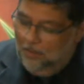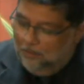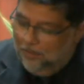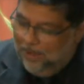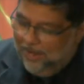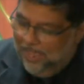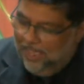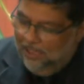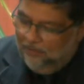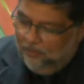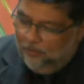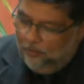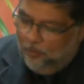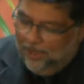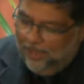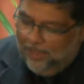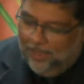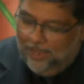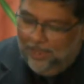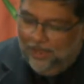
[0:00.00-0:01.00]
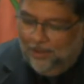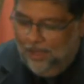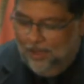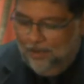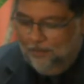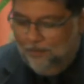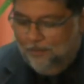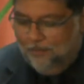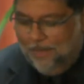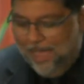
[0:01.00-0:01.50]
But if we
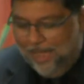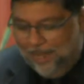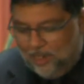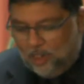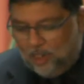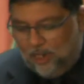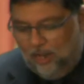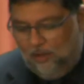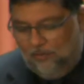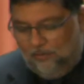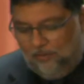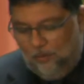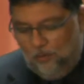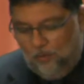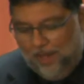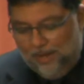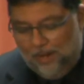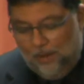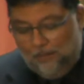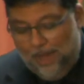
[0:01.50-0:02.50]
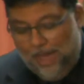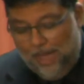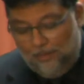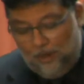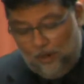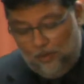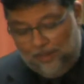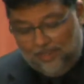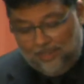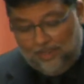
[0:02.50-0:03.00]
measure from when the
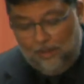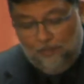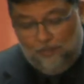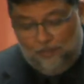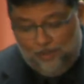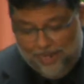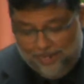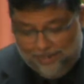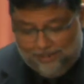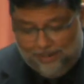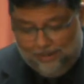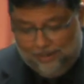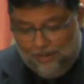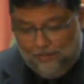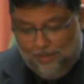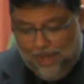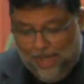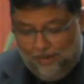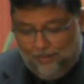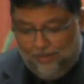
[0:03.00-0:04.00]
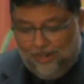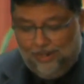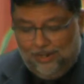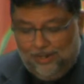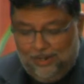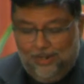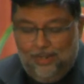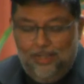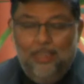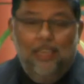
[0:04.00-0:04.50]
Bible was completed, the
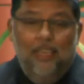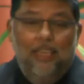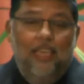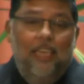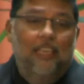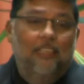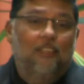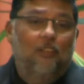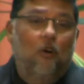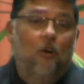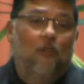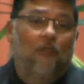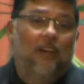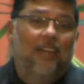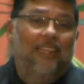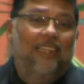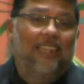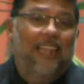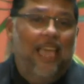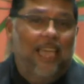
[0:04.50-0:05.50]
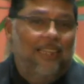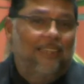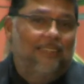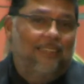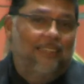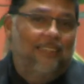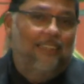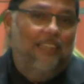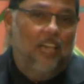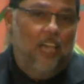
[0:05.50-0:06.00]
Bible is over
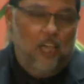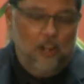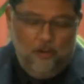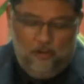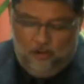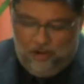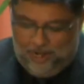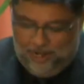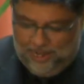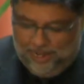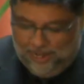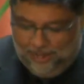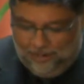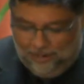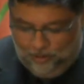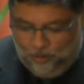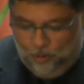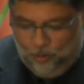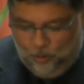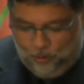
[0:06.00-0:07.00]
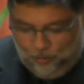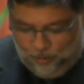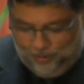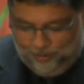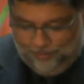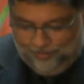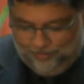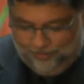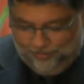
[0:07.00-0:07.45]
1,900 years old.